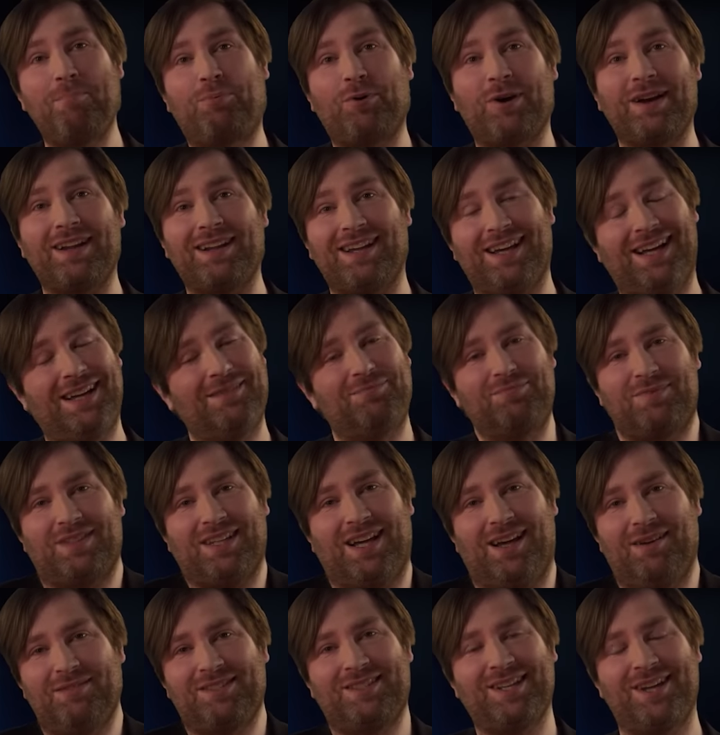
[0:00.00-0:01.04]
I, bre I,
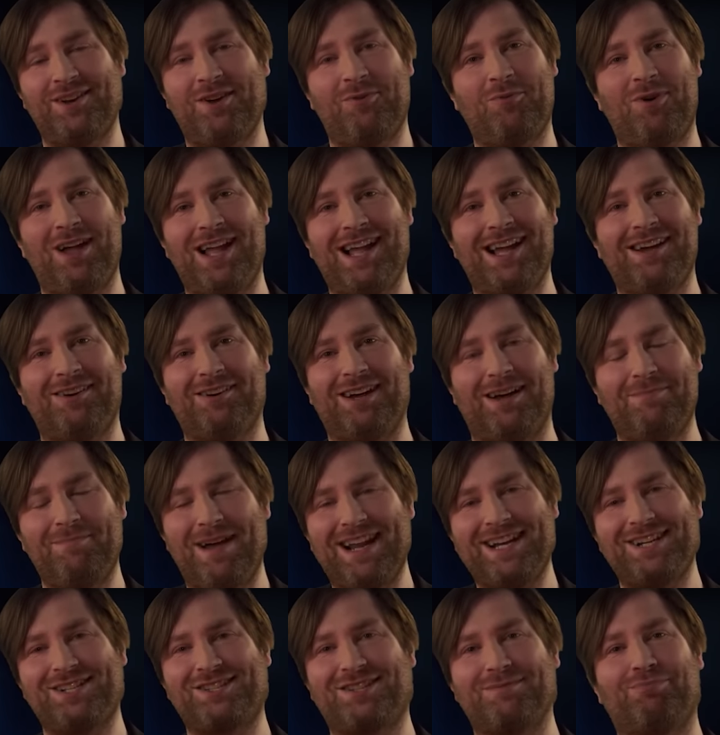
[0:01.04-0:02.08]
I don't know how
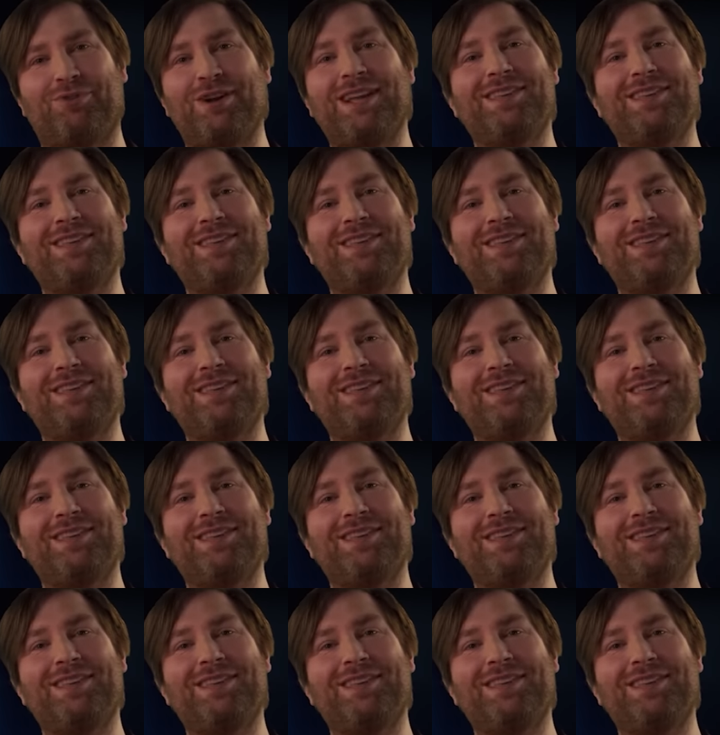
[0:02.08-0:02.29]
I managed